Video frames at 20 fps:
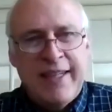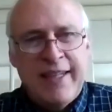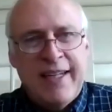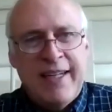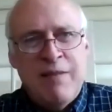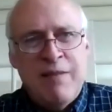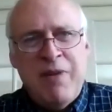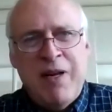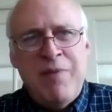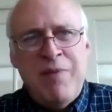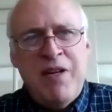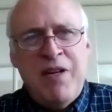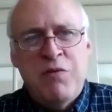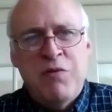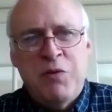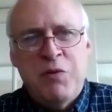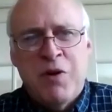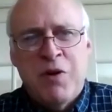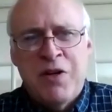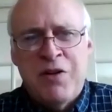Maybe he
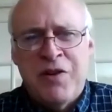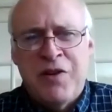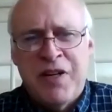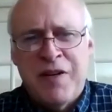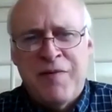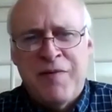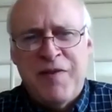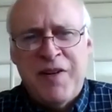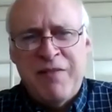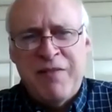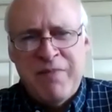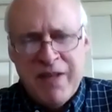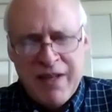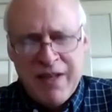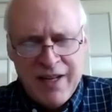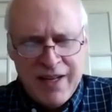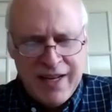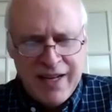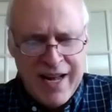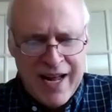was wondering if he'd
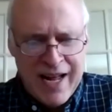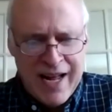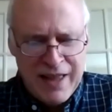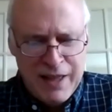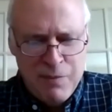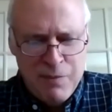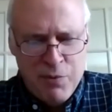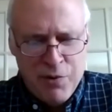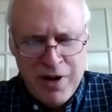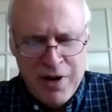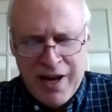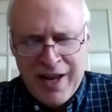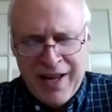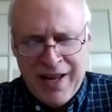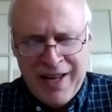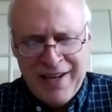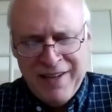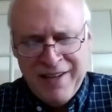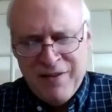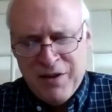gotten the
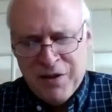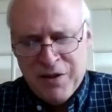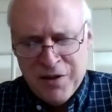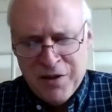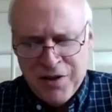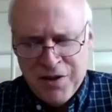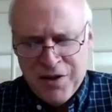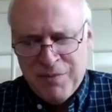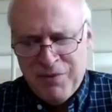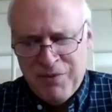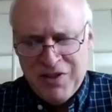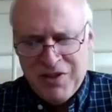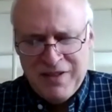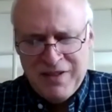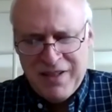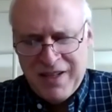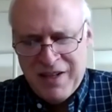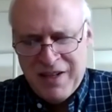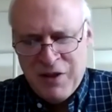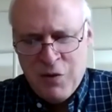bread and the herbs and
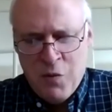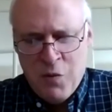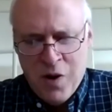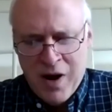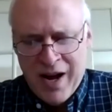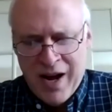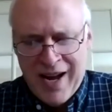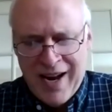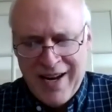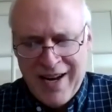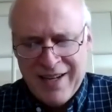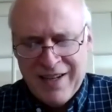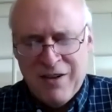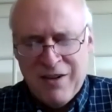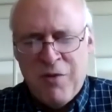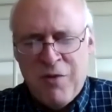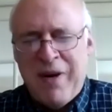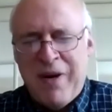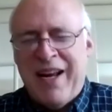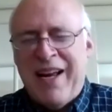the wine, and
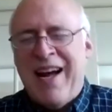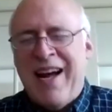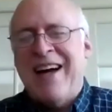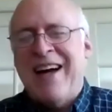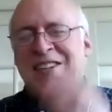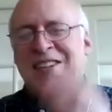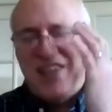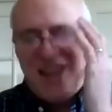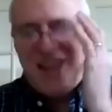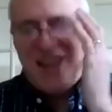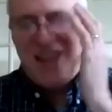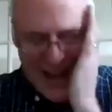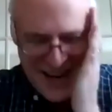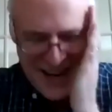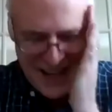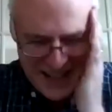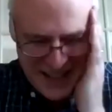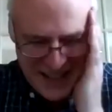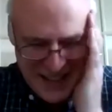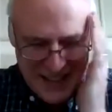oh my gosh, I
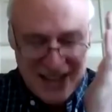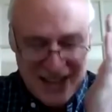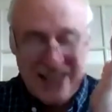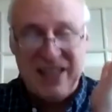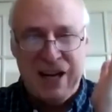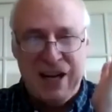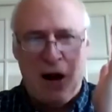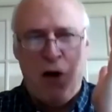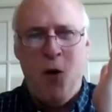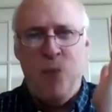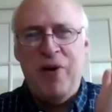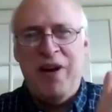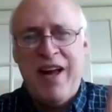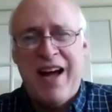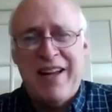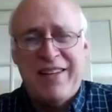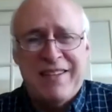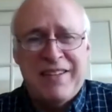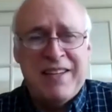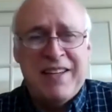hope he got
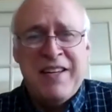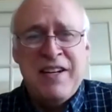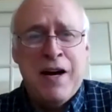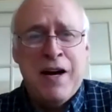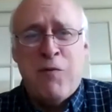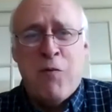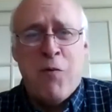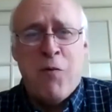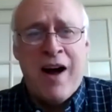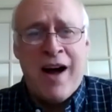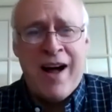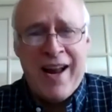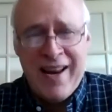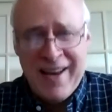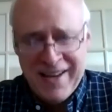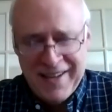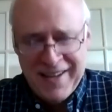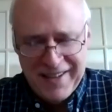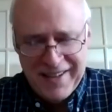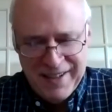enough wine,
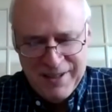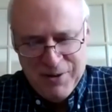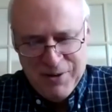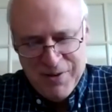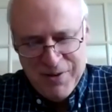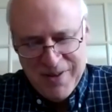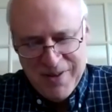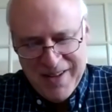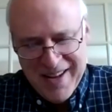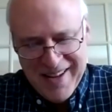you know.